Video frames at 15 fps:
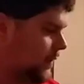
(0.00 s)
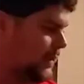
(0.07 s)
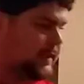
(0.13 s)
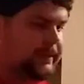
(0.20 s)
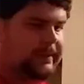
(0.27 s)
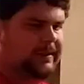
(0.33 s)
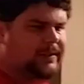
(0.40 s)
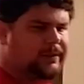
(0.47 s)

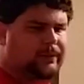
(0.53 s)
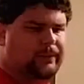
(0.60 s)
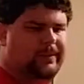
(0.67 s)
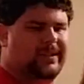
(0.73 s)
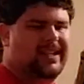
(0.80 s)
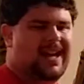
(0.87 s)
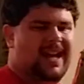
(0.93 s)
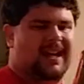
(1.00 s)
These ones
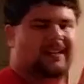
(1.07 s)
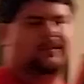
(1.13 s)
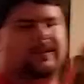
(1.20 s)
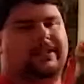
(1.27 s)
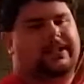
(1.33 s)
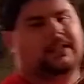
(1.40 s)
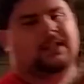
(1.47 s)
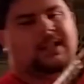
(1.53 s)
really
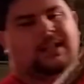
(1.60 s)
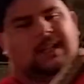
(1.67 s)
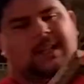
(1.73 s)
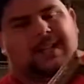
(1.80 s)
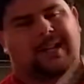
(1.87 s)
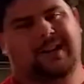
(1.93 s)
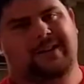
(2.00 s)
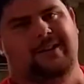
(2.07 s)
accurate,
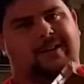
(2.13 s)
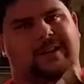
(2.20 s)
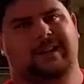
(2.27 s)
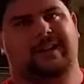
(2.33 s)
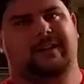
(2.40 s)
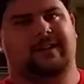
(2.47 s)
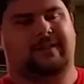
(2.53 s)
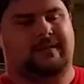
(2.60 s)
kind of hard to
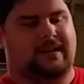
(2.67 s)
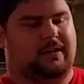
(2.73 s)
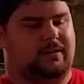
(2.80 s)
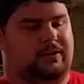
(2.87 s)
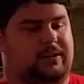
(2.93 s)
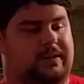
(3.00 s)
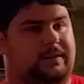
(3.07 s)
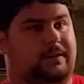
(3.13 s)
carry around.
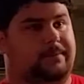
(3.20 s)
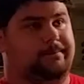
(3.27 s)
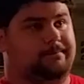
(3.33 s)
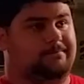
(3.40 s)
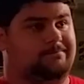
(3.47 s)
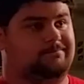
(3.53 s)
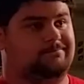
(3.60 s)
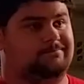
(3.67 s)
So you have to.
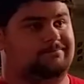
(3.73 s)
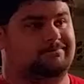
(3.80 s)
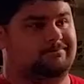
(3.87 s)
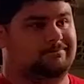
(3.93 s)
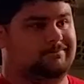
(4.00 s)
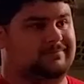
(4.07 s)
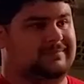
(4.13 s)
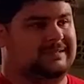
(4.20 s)

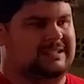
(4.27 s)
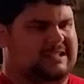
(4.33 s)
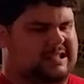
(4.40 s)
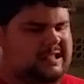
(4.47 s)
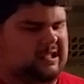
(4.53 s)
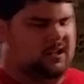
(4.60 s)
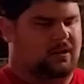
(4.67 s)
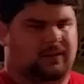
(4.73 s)

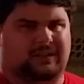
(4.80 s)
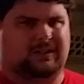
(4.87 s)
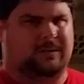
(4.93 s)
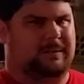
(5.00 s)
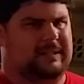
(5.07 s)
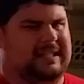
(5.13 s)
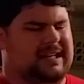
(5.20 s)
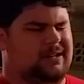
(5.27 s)
Oh, this is
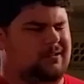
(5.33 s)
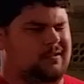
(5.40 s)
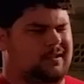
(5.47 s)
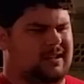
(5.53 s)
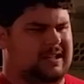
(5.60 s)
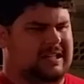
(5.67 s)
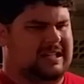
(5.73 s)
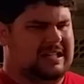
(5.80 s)
gonna be loud.
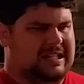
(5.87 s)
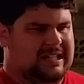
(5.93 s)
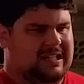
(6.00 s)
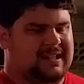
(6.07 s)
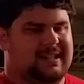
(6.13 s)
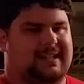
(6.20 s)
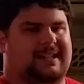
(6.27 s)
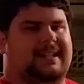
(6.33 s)

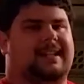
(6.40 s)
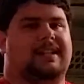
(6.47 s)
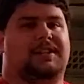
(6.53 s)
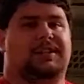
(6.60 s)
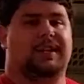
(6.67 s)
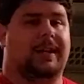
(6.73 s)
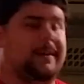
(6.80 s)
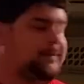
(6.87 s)

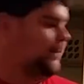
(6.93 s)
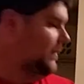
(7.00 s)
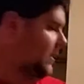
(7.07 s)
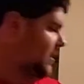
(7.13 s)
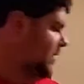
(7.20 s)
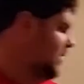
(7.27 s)
Each time.